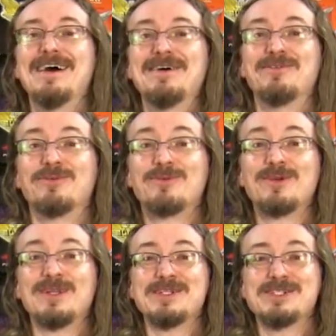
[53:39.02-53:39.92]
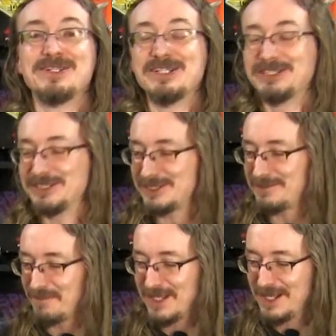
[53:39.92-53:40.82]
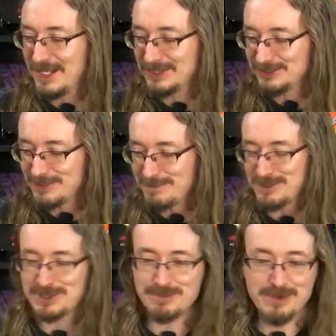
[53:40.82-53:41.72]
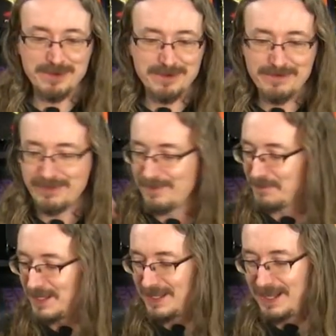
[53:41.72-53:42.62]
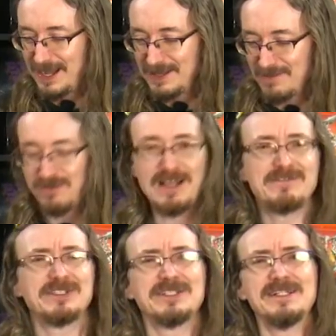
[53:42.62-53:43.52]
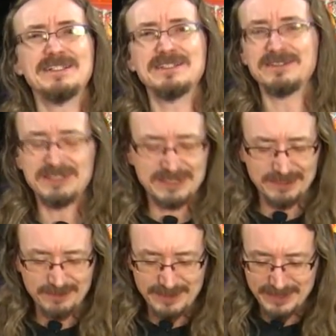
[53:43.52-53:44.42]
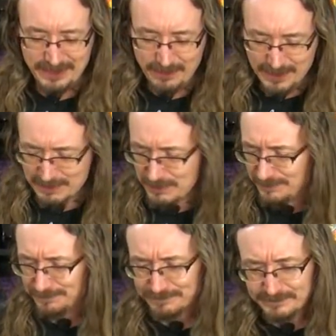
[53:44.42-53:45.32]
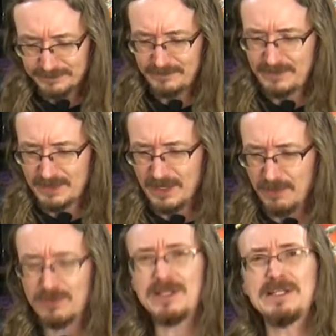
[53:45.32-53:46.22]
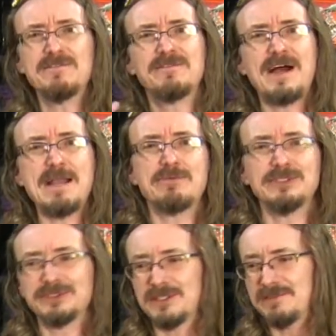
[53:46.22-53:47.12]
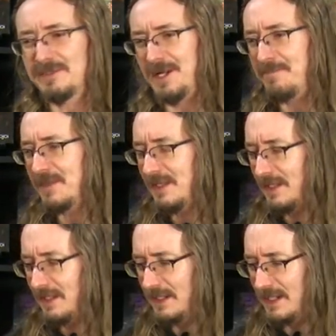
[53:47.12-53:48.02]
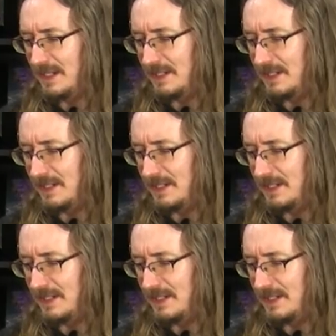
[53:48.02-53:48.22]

uh, really delicious, uh, super smooth. Uh, the flavors on this are just really incredible. A really vibrant sort of a, uh,